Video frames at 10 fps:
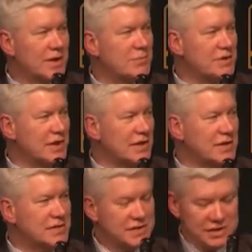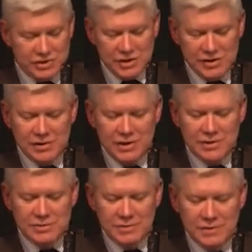in particular to teach
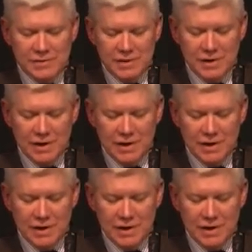undergraduates